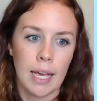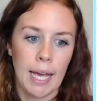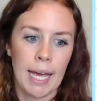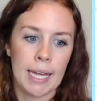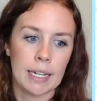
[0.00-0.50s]

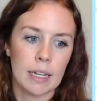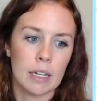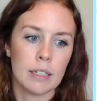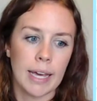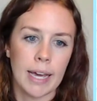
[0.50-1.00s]
And
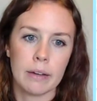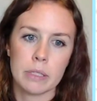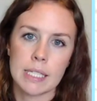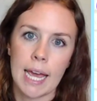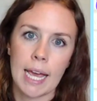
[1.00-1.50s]
like I
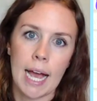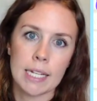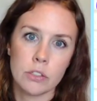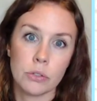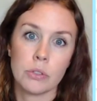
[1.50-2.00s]
was saying, I
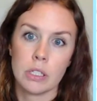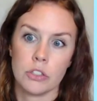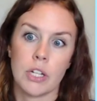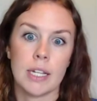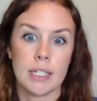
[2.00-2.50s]
do
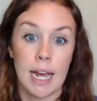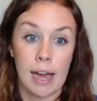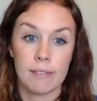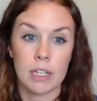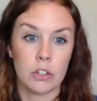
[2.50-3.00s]
suggest
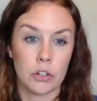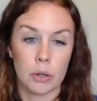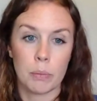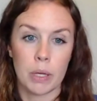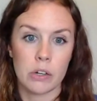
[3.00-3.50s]
having your
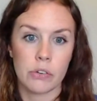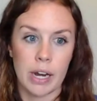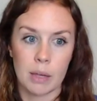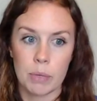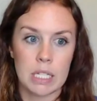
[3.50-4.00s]
opinion
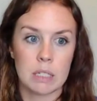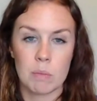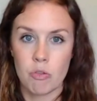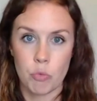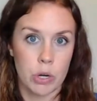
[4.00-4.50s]
writing piece
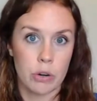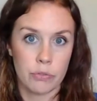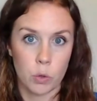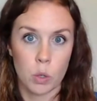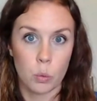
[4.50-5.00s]
be 3 or
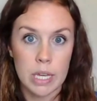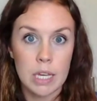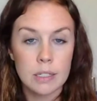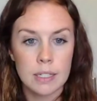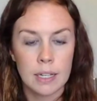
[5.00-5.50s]
4
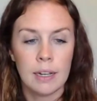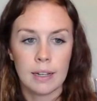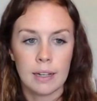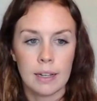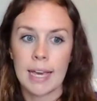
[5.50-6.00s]
weeks.
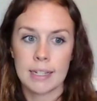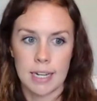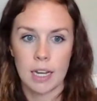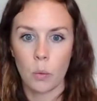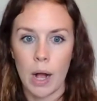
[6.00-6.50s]
It
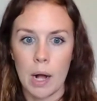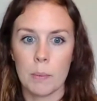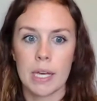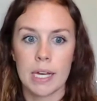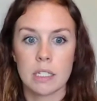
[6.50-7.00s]
can take a
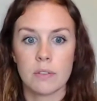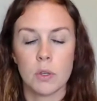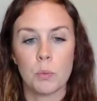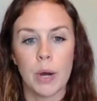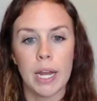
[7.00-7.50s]
while because
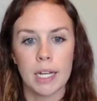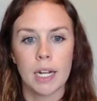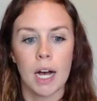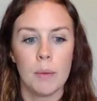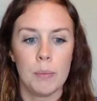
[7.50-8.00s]
if you break
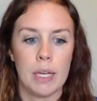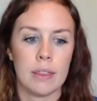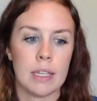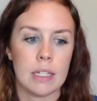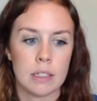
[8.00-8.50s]
it up
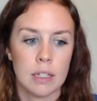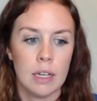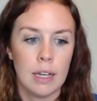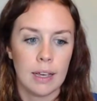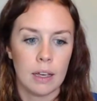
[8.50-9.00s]
in
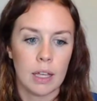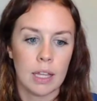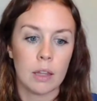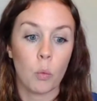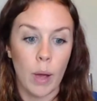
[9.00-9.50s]

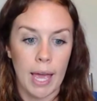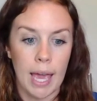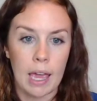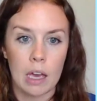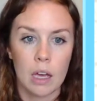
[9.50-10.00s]
the
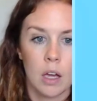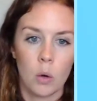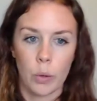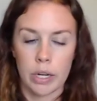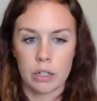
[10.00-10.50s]
way
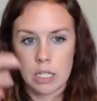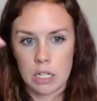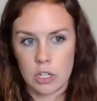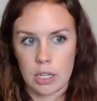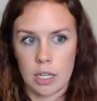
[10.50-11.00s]
where you're
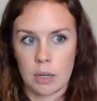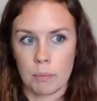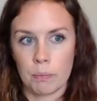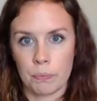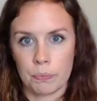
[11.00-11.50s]
teaching
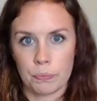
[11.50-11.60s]
them,